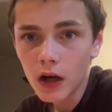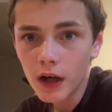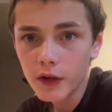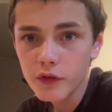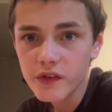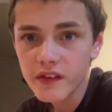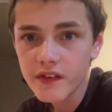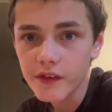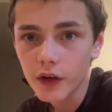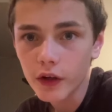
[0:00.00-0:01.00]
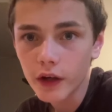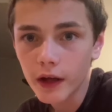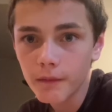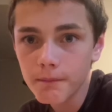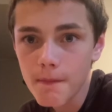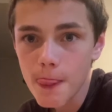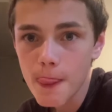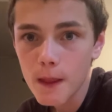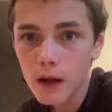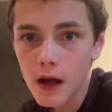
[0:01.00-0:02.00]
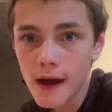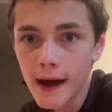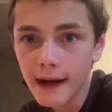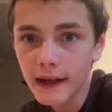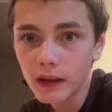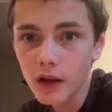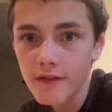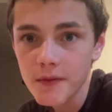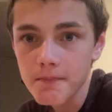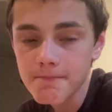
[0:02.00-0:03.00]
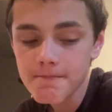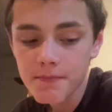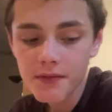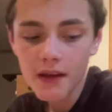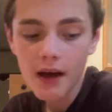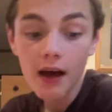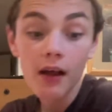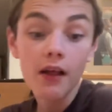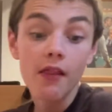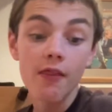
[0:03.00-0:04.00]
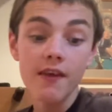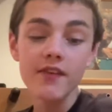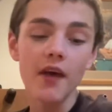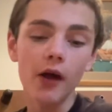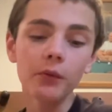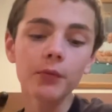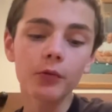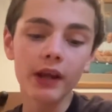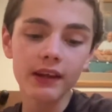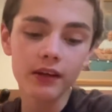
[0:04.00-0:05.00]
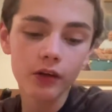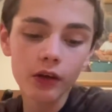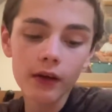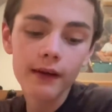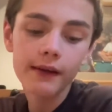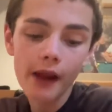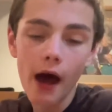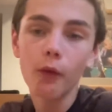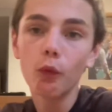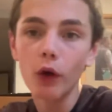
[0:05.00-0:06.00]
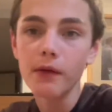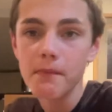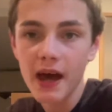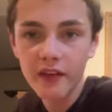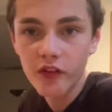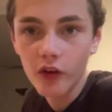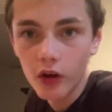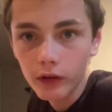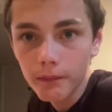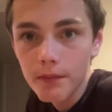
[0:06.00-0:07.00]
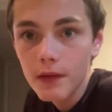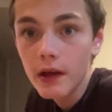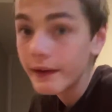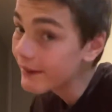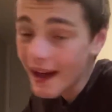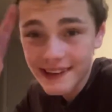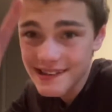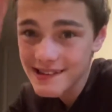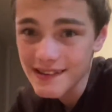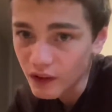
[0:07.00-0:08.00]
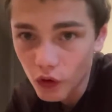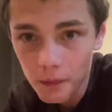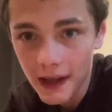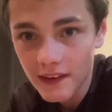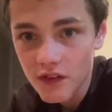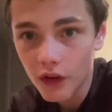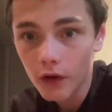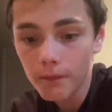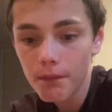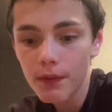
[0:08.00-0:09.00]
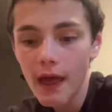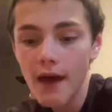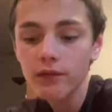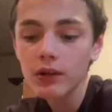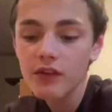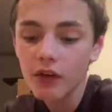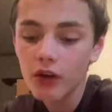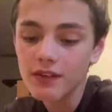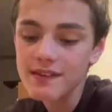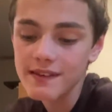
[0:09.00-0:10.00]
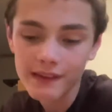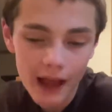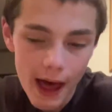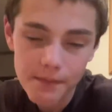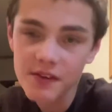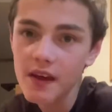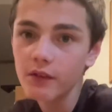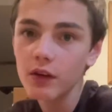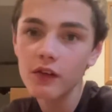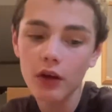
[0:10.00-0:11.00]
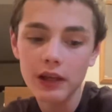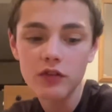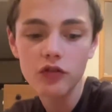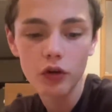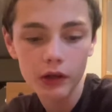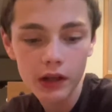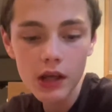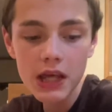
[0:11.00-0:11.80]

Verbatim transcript: I know who Citizen are now, and I love them. This album right here, not one bad song. Not a single bad song. Every song slaps. Every song is good.